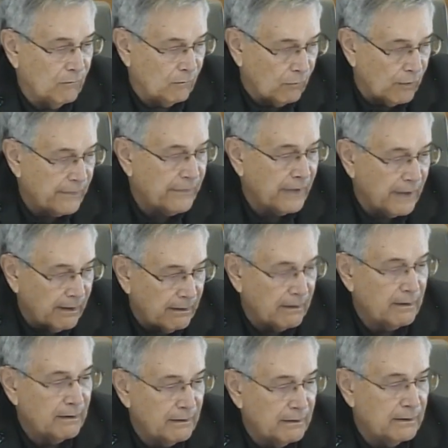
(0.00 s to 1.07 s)

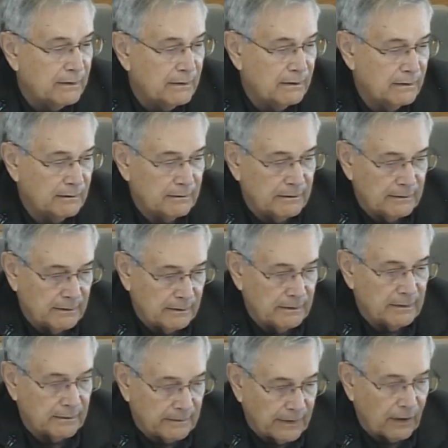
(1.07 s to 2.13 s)
within
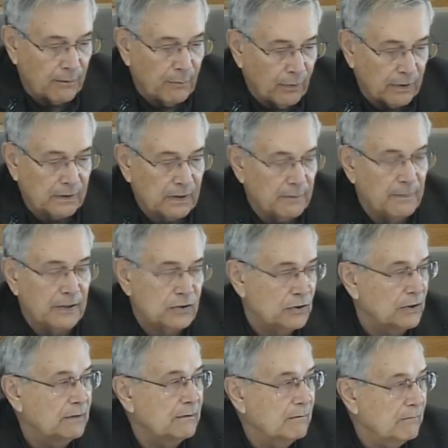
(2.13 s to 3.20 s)
the airport
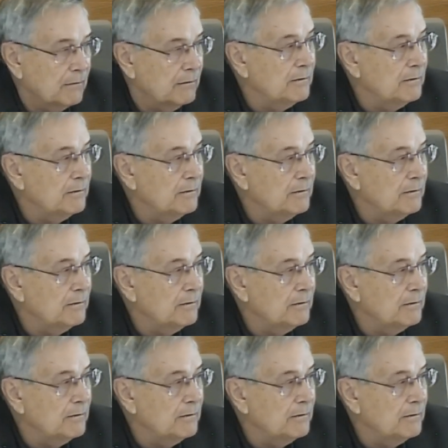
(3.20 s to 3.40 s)
commission.